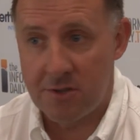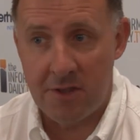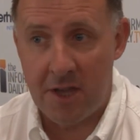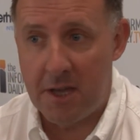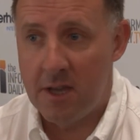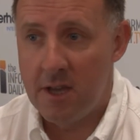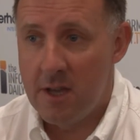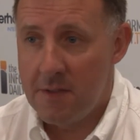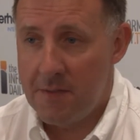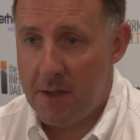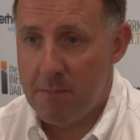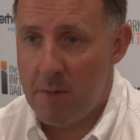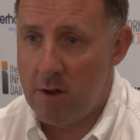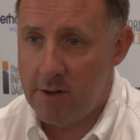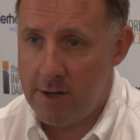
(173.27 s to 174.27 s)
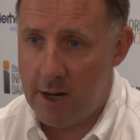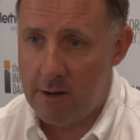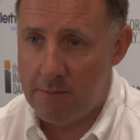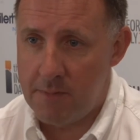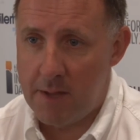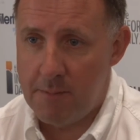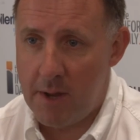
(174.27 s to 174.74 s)
or they may
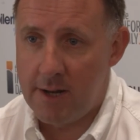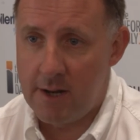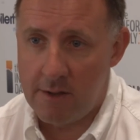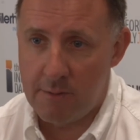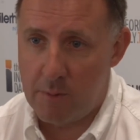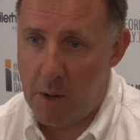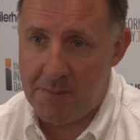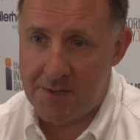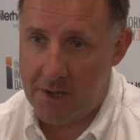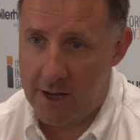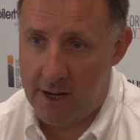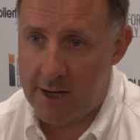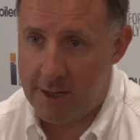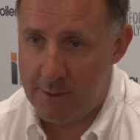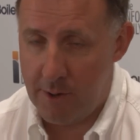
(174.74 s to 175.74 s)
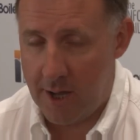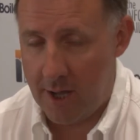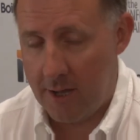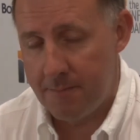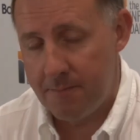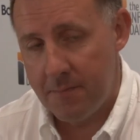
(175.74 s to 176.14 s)
know the website anyway.